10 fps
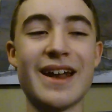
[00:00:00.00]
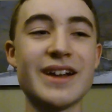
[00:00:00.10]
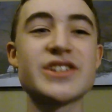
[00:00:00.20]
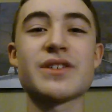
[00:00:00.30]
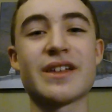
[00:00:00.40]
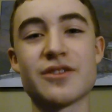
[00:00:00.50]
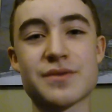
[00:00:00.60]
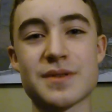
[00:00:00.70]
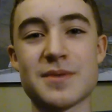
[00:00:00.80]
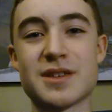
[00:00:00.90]
And I just like
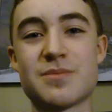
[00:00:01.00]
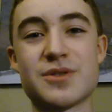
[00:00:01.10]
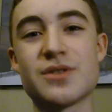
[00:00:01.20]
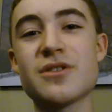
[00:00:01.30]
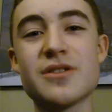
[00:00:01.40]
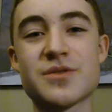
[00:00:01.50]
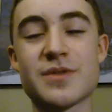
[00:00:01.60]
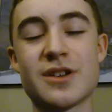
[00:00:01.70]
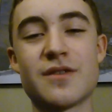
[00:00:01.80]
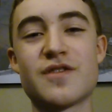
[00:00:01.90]
those ones because Berserker is
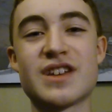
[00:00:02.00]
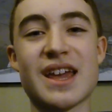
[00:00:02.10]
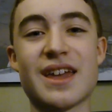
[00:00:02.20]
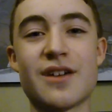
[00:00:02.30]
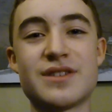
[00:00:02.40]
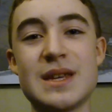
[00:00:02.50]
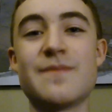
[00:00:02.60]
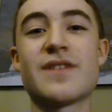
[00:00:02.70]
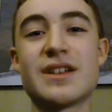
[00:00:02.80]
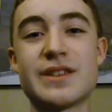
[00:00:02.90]
really good for taking out
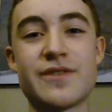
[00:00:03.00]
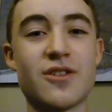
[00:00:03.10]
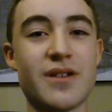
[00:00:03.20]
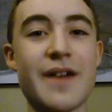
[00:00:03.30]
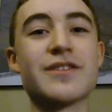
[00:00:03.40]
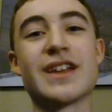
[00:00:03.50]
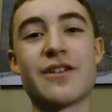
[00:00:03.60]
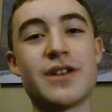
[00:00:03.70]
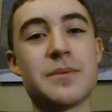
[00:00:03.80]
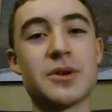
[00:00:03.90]
team fights if you're heavily
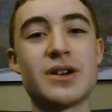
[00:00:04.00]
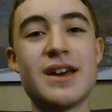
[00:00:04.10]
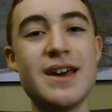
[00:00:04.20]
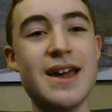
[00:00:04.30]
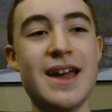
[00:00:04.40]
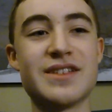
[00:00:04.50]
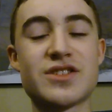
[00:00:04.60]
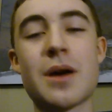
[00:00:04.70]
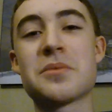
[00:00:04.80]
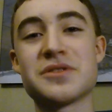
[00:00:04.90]
outnumbered, and
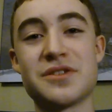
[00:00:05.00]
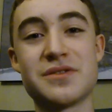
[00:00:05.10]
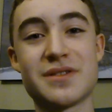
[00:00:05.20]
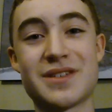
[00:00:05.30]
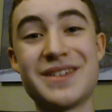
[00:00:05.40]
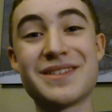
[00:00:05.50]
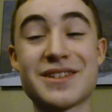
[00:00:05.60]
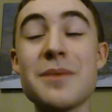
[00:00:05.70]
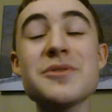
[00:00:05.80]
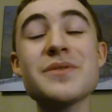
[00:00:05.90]
Stomper's
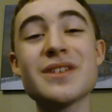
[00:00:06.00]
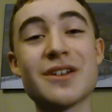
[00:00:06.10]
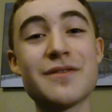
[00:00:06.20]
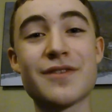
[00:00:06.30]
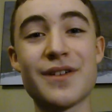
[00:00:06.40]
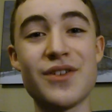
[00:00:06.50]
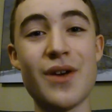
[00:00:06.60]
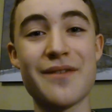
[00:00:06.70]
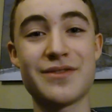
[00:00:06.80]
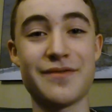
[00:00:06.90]
really good for if you
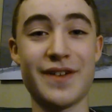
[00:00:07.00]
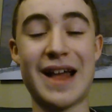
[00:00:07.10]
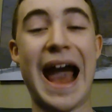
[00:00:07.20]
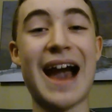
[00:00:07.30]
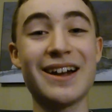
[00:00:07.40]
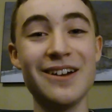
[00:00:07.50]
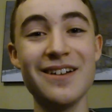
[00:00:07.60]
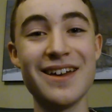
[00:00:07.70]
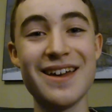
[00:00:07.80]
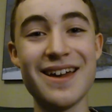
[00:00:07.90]
have to fight a hacker.
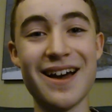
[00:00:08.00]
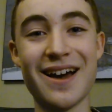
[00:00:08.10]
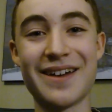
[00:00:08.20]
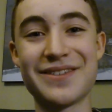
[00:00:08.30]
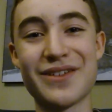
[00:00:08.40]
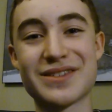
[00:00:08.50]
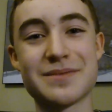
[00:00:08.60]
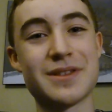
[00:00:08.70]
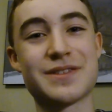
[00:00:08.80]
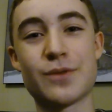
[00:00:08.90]
If you got
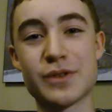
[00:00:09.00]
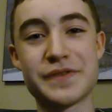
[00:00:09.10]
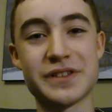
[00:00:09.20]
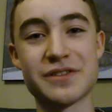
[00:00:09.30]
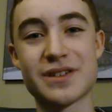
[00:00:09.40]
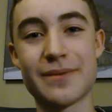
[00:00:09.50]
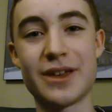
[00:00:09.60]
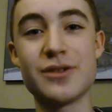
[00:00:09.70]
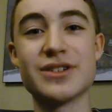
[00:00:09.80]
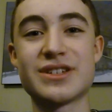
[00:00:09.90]
somebody that's force fielding or something,
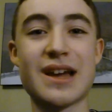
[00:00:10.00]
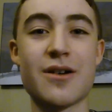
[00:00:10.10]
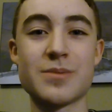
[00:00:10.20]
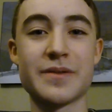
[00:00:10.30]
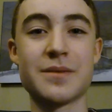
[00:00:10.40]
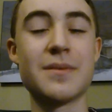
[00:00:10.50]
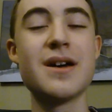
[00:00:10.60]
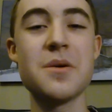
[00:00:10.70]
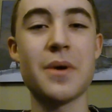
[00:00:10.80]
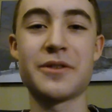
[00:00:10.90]
you can just tower build them
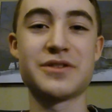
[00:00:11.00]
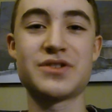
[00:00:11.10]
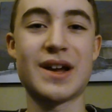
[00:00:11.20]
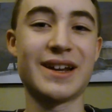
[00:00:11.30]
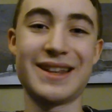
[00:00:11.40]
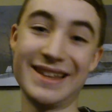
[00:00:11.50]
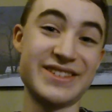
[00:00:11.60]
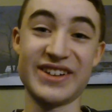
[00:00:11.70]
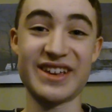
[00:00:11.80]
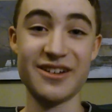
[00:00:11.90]
while they're distracted to
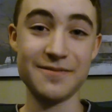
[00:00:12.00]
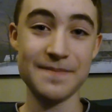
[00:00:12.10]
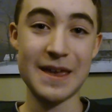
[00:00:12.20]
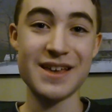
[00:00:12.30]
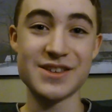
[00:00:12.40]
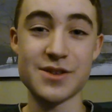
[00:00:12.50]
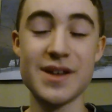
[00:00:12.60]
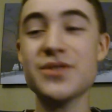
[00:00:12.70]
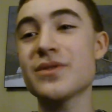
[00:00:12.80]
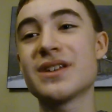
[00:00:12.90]
insta-kill. So
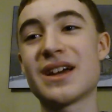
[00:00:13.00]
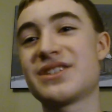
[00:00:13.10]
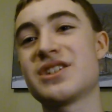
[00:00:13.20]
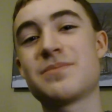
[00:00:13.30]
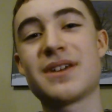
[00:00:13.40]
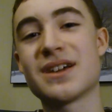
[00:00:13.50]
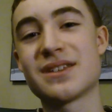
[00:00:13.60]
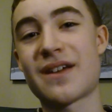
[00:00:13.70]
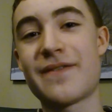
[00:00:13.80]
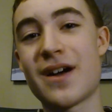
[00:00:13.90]
that's really nice just
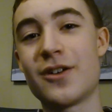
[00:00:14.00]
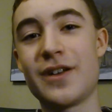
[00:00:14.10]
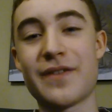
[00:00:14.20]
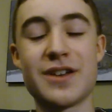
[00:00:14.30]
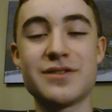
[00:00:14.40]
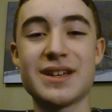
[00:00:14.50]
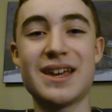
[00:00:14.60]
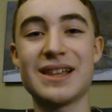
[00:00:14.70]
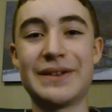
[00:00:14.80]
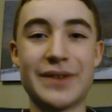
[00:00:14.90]
because I found if I used a
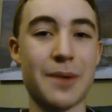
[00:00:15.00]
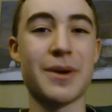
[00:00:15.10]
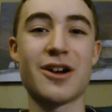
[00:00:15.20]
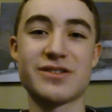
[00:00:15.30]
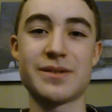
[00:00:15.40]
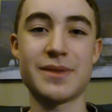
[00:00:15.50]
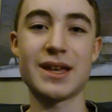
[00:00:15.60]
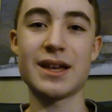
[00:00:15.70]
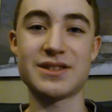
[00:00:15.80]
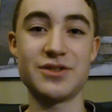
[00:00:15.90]
kit like Vampire or
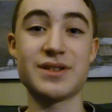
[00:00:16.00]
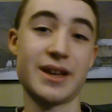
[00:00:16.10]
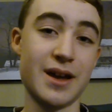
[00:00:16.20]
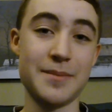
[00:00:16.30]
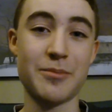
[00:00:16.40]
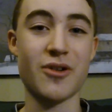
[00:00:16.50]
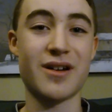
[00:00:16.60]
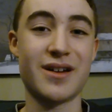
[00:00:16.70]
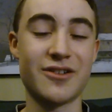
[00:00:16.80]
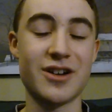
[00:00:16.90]
something, as soon as I came
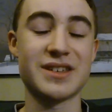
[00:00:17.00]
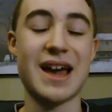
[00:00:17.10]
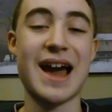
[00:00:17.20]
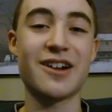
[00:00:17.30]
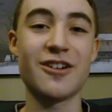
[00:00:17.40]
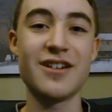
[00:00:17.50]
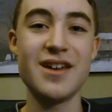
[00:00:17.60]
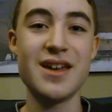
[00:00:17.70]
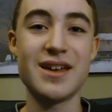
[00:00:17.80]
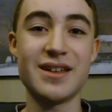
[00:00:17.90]
across a hacker,
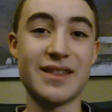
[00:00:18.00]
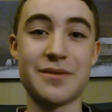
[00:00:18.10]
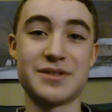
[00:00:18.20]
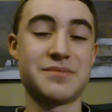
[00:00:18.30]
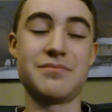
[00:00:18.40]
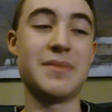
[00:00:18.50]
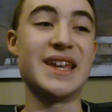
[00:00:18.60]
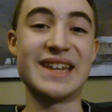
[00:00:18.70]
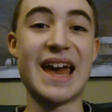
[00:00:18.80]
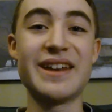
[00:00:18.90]
that was
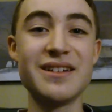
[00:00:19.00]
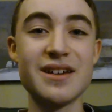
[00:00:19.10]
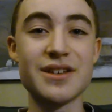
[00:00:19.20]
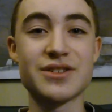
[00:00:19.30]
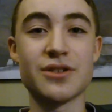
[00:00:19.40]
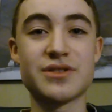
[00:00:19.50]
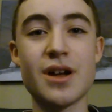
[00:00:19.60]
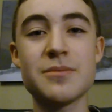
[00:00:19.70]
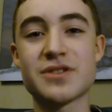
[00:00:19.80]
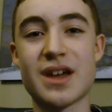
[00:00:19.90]
me dead. So
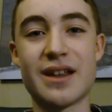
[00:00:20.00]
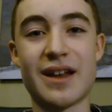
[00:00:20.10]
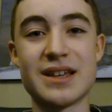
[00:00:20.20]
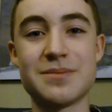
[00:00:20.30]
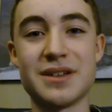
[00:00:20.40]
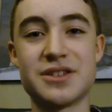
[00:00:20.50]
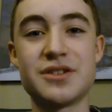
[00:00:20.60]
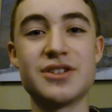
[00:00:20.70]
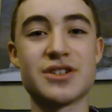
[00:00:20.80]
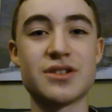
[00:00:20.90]
Stomper's kind of nice because you
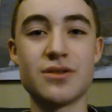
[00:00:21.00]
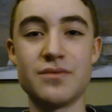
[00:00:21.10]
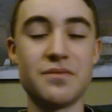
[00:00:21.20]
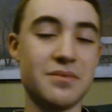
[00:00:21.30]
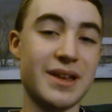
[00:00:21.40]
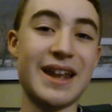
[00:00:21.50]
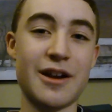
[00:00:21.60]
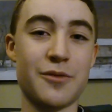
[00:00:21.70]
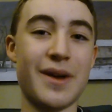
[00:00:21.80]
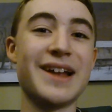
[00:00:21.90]
can just get
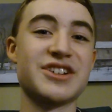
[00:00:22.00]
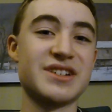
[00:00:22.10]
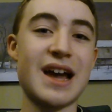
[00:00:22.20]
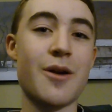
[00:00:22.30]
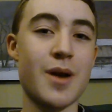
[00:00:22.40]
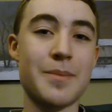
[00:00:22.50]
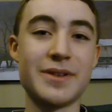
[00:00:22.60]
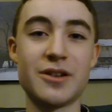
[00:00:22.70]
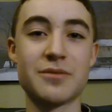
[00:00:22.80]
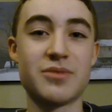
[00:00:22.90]
out of range and tower up
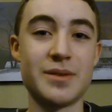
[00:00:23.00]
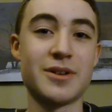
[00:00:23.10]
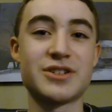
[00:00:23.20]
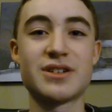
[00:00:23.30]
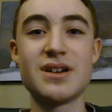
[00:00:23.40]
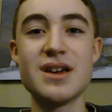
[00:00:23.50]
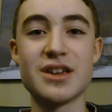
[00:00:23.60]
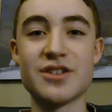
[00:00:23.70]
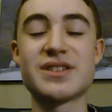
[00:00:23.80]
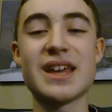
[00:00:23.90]
and you're
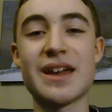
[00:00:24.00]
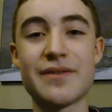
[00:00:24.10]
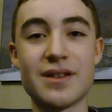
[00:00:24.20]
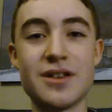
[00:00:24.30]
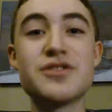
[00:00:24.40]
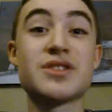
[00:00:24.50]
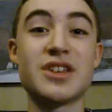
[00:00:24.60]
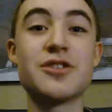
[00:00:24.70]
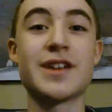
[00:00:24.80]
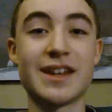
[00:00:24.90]
safe. And usually
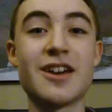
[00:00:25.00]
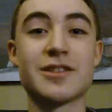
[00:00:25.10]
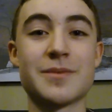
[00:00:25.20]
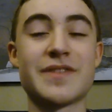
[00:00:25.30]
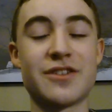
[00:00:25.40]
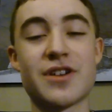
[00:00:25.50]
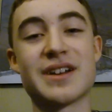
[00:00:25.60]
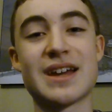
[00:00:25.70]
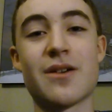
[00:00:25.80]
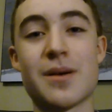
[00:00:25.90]
you can kill them if they try to
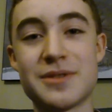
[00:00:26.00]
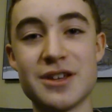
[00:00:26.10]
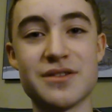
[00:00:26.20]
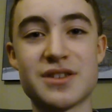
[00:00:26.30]
tower up to you.